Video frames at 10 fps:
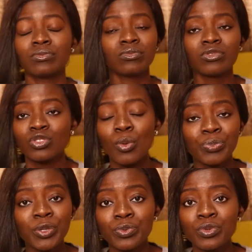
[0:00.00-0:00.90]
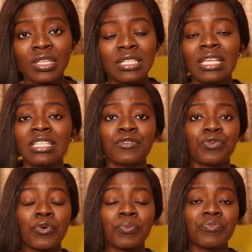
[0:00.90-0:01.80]
some people, they stay there
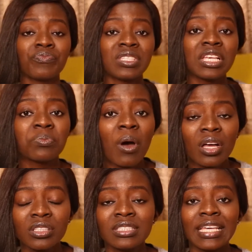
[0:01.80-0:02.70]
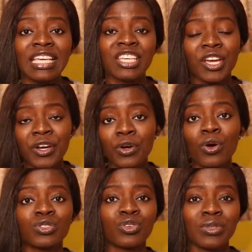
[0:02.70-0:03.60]
for 6 months, a year,
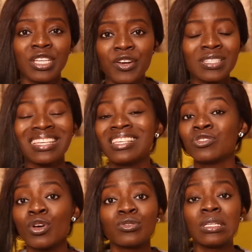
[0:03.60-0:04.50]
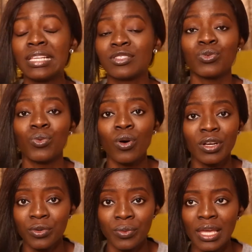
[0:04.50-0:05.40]
or some years. It's not too late to
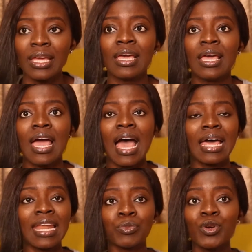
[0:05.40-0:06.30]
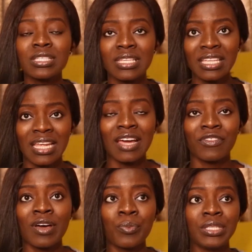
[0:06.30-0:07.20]
walk away. And I'm not saying that I've
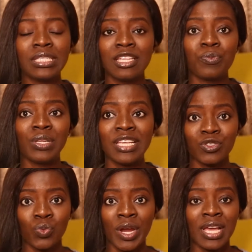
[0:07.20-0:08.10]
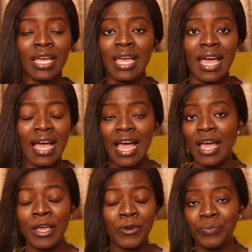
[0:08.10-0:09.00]
never been in a place where
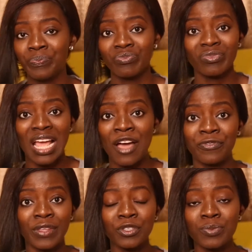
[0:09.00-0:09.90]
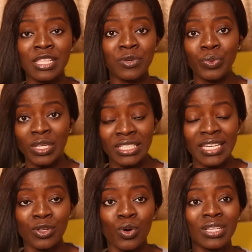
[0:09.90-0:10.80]
I felt
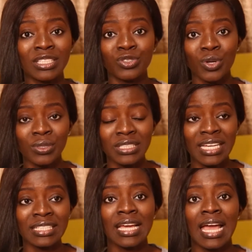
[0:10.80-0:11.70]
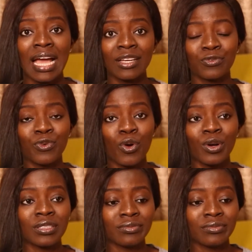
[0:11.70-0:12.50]
manipulated or insulted for